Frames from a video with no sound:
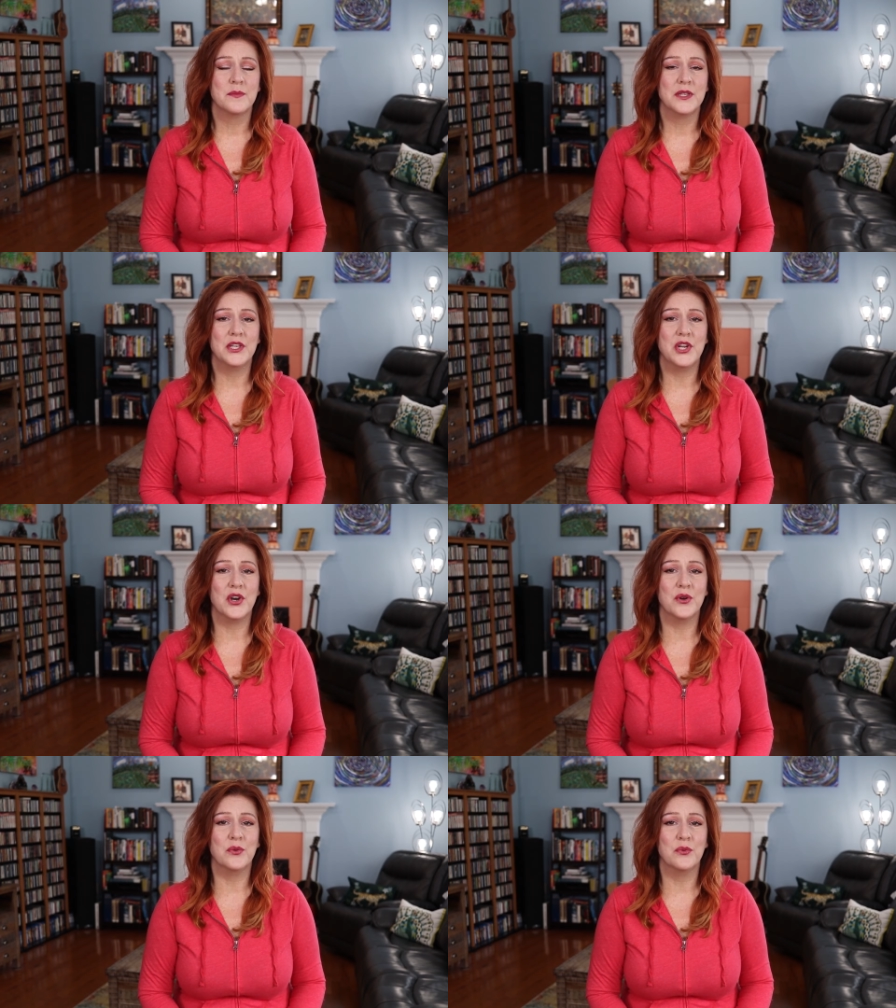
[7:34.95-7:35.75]
You
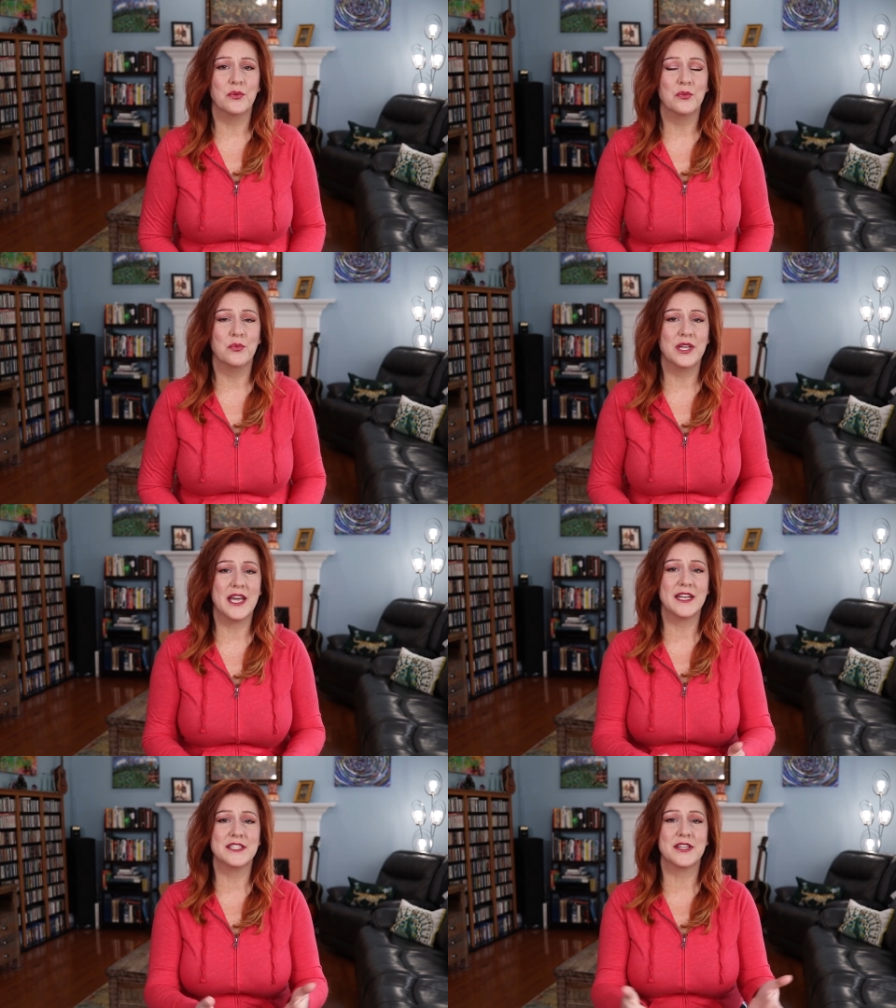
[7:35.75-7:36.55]
know, we
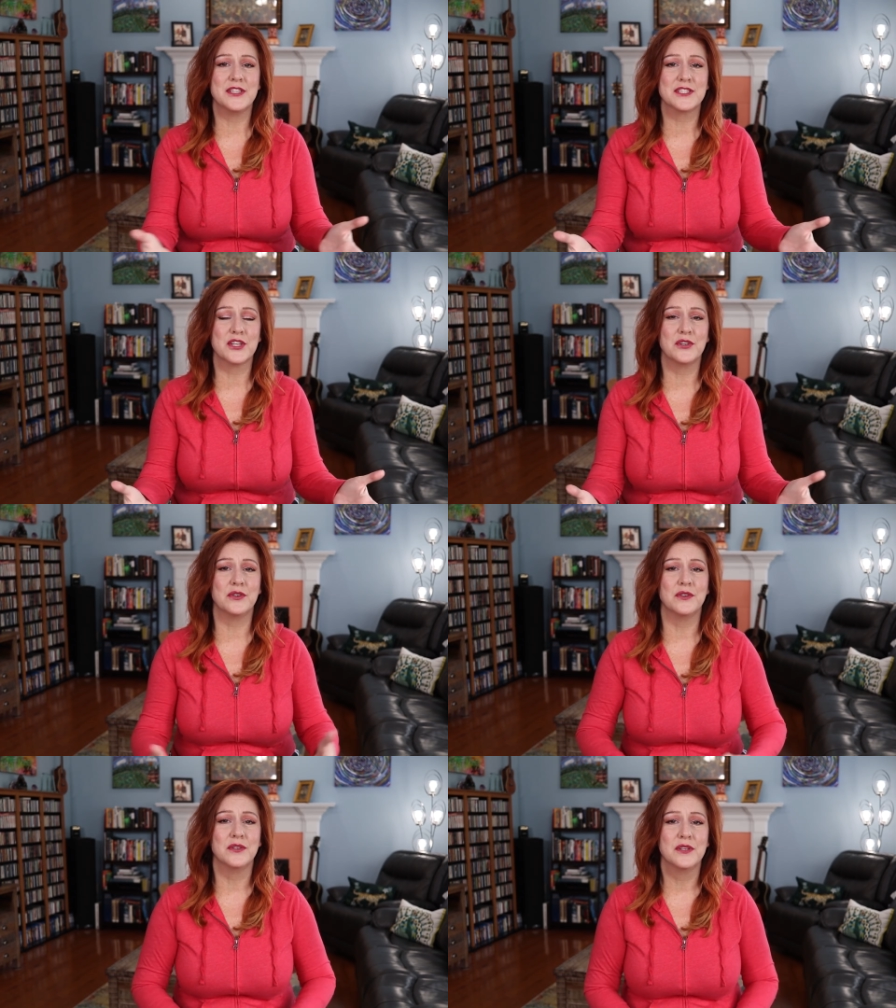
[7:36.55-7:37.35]
get into these
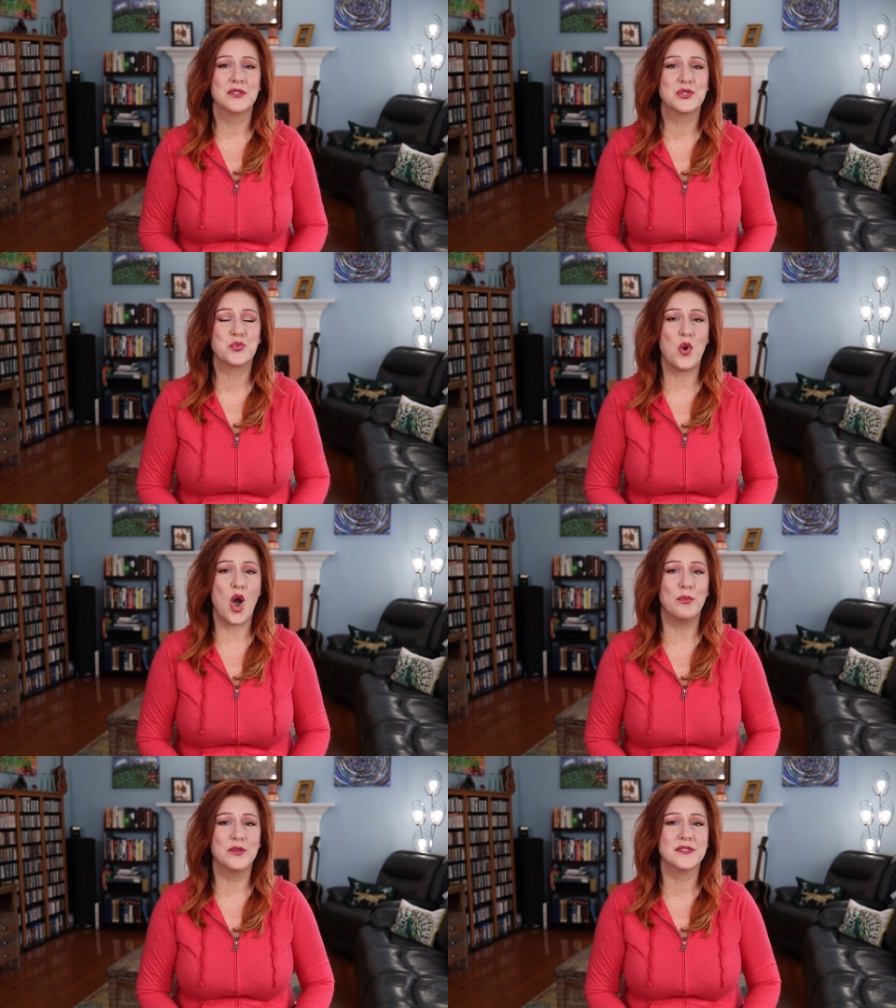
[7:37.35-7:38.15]
little
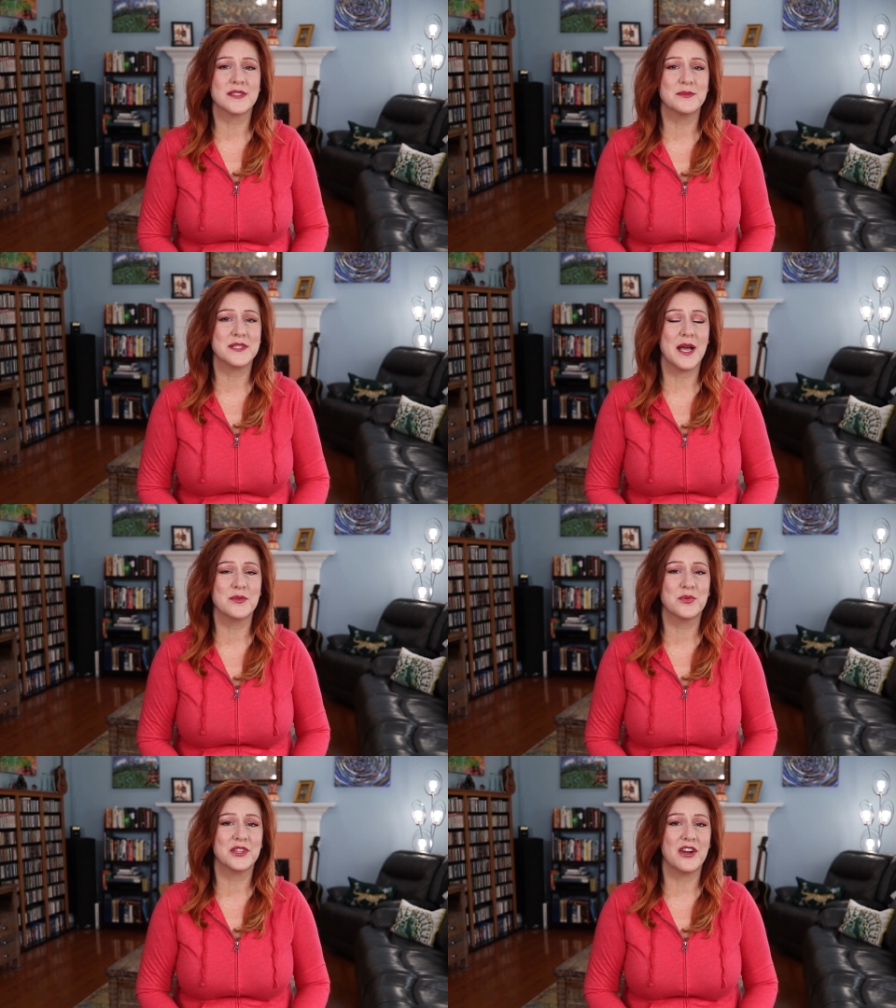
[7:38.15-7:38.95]
squabbles
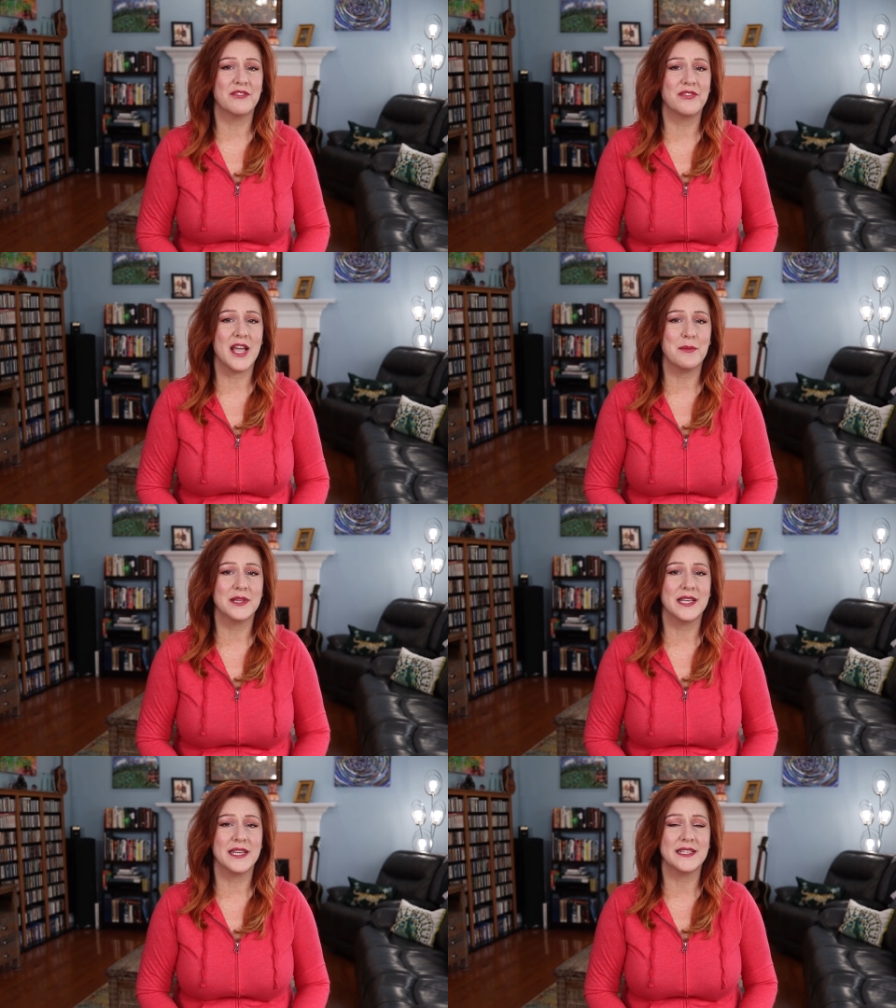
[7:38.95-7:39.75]
sometimes with our family.